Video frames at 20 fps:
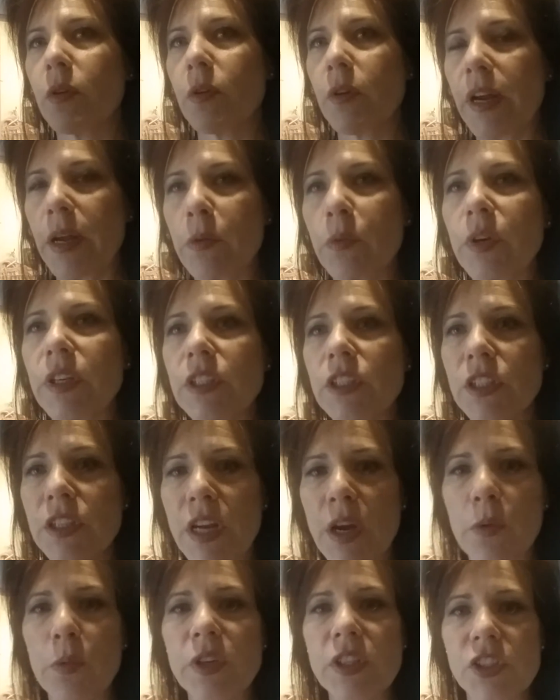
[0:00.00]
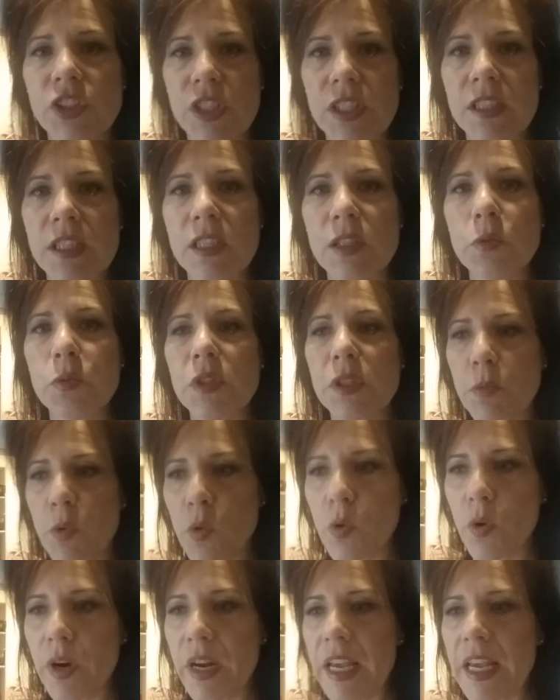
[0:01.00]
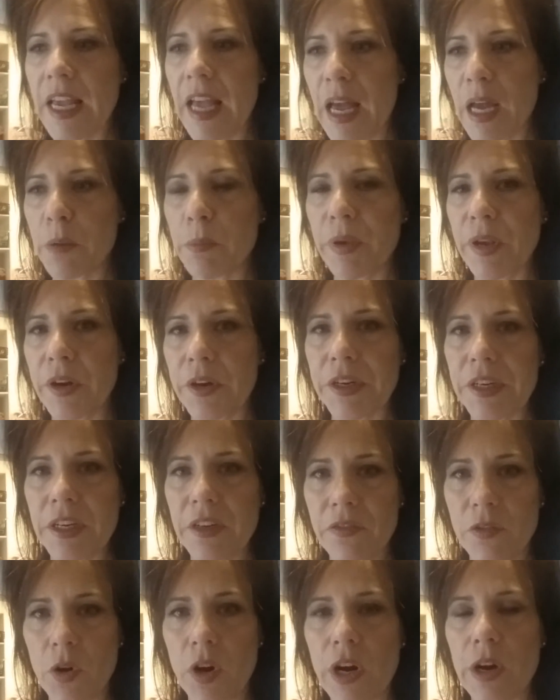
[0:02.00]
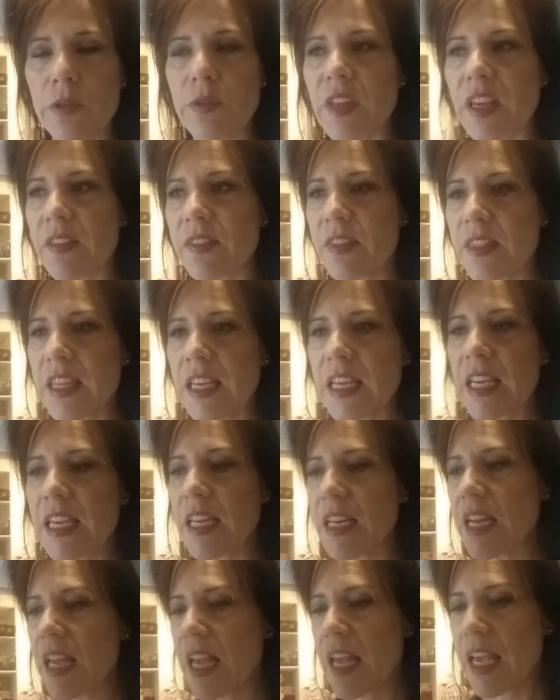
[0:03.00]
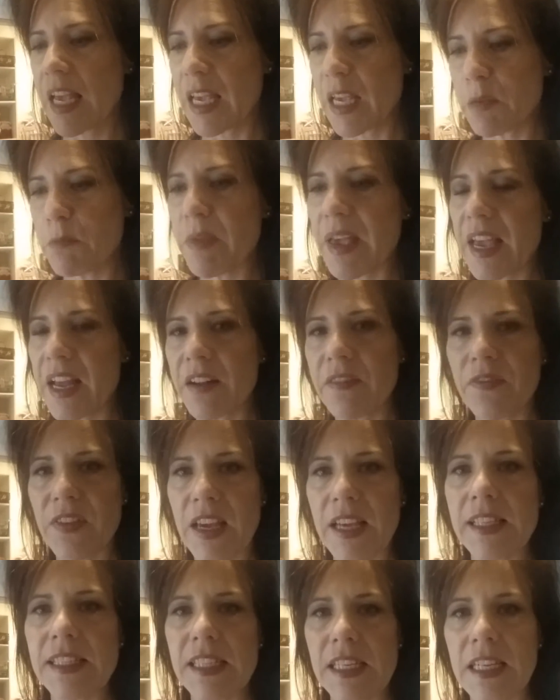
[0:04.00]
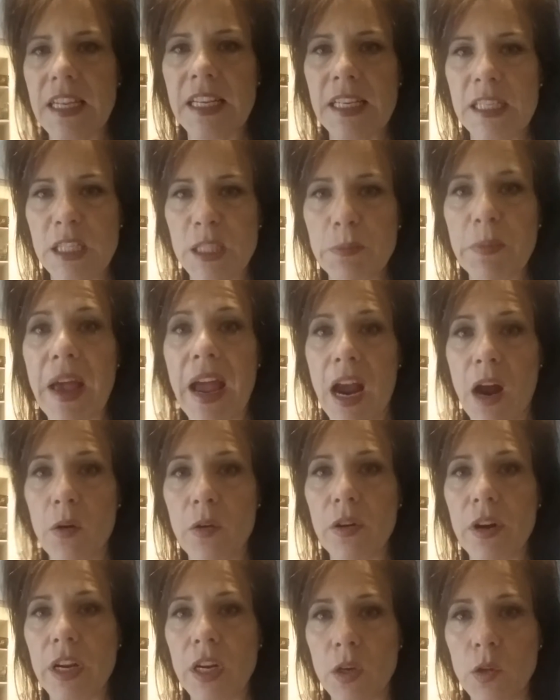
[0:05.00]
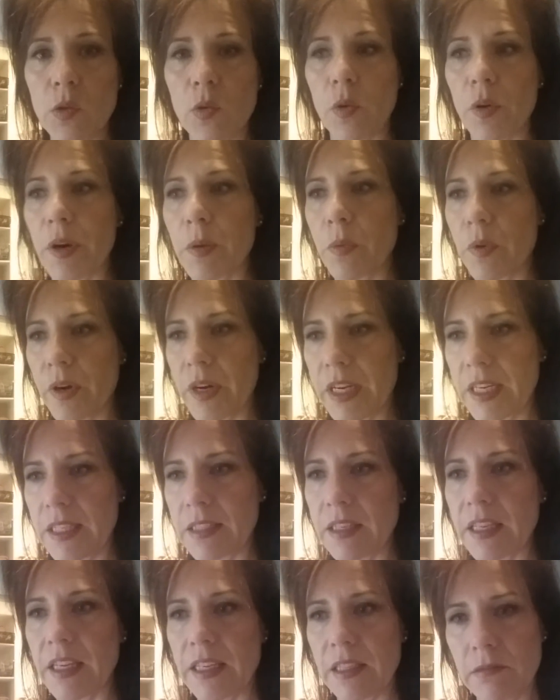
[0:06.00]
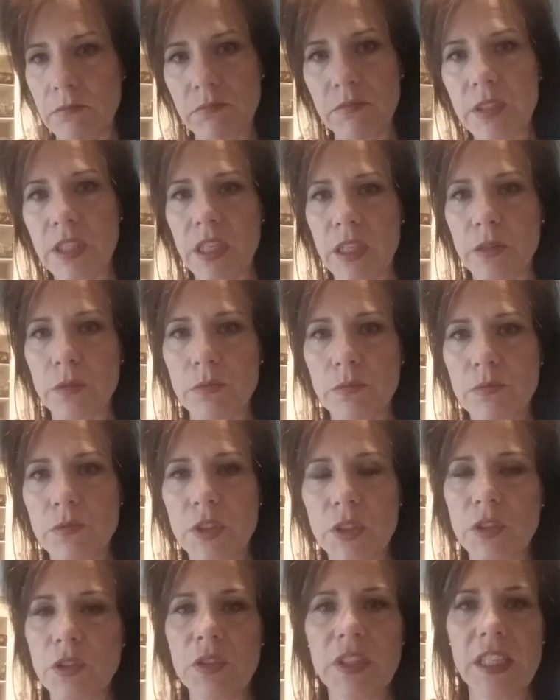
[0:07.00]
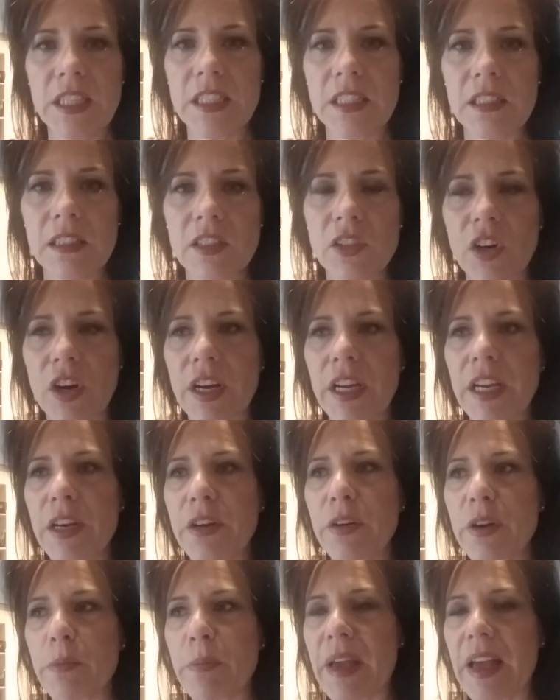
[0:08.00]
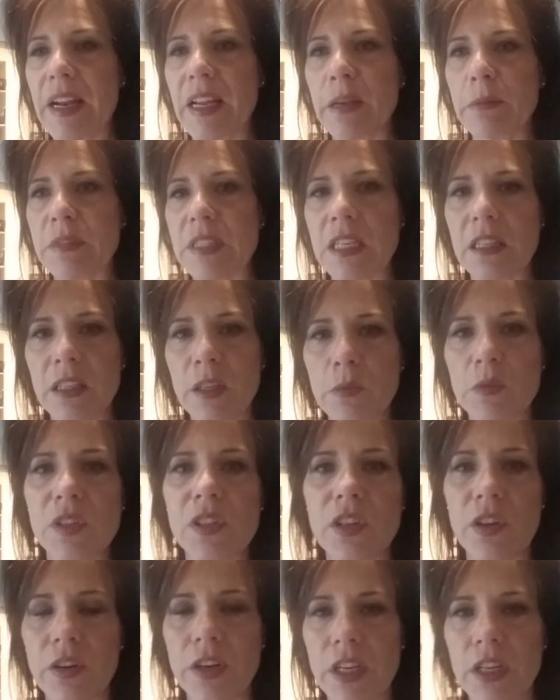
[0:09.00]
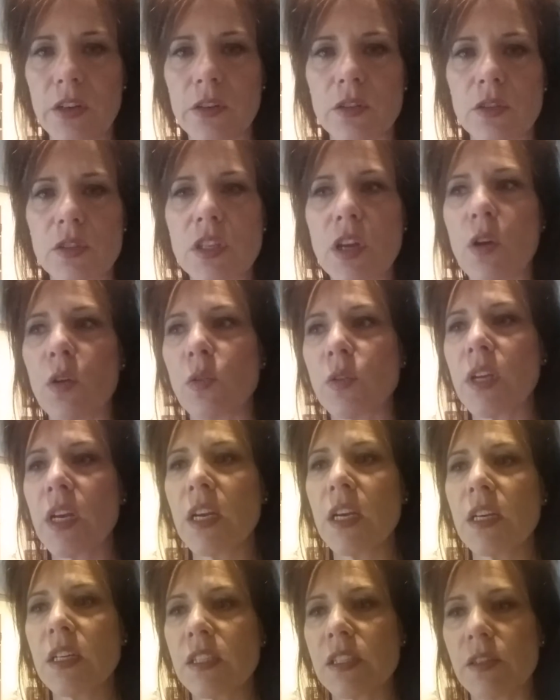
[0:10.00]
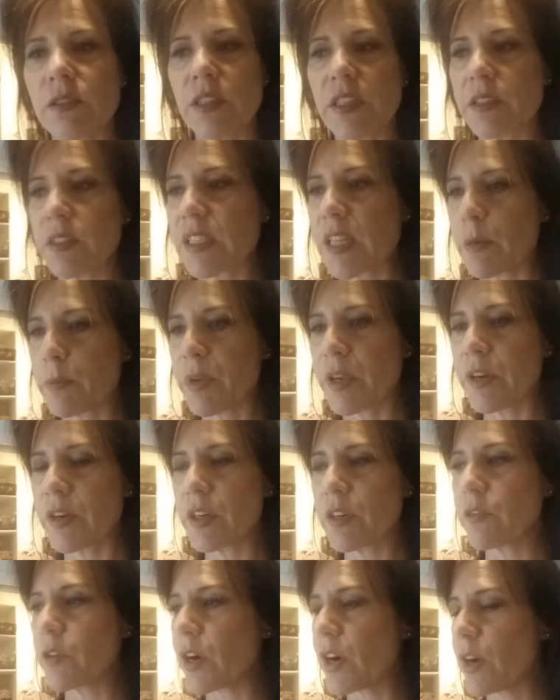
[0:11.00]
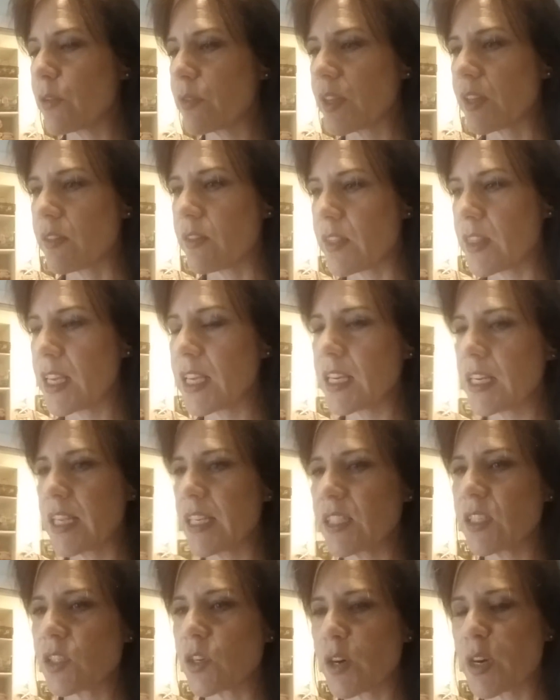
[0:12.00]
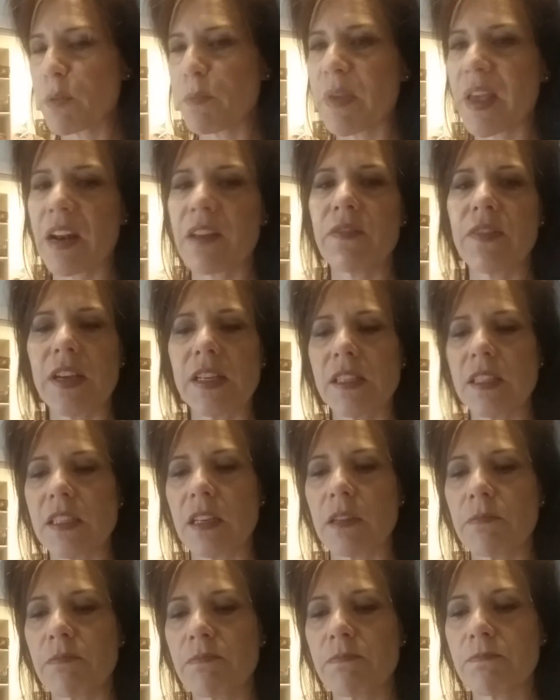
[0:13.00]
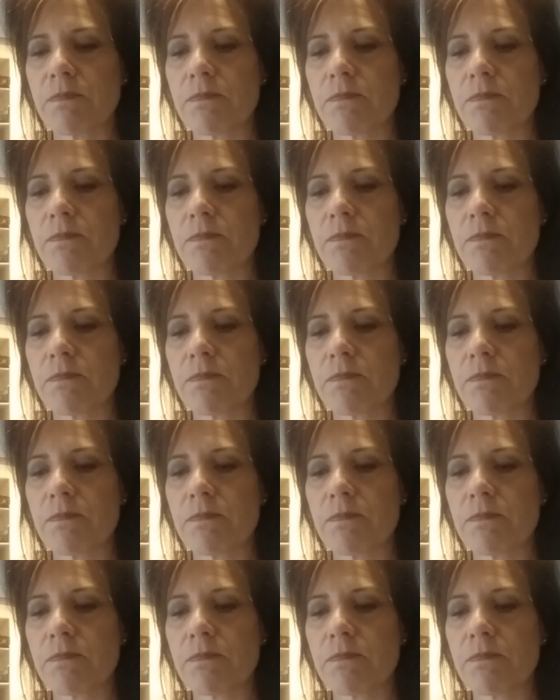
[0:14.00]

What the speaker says: Okay, when Jesus was born, He had a period of growth, and then He manifests in His power and glory, where you didn't start hearing about Him until He was 30 years old. So there was that period of growth, and then He started manifesting.